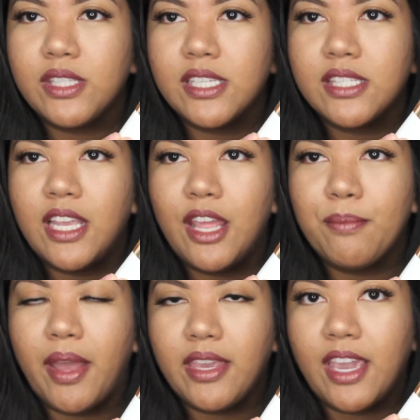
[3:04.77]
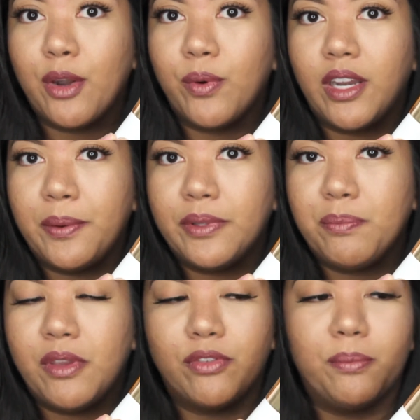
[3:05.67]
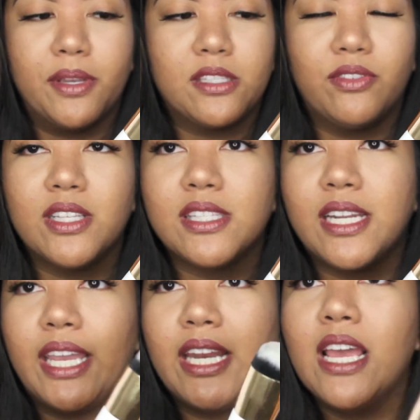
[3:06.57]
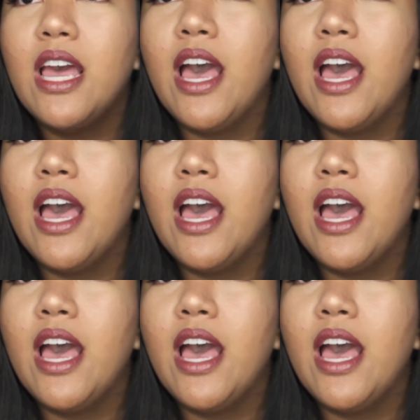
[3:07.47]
this in my Get Ready With Me for Best Friends Night.